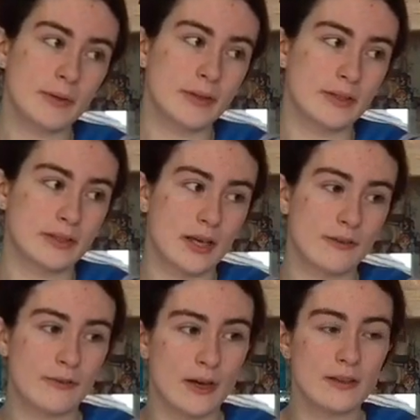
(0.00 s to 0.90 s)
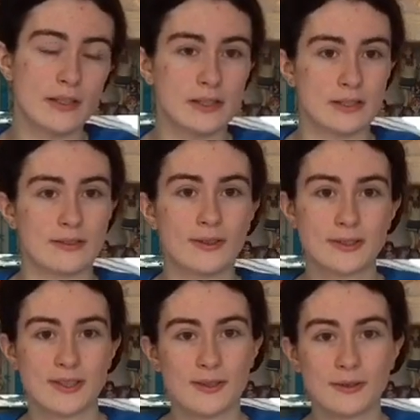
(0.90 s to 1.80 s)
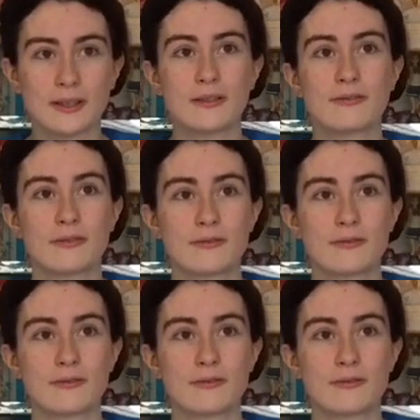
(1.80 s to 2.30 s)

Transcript: because I find they are just not secure enough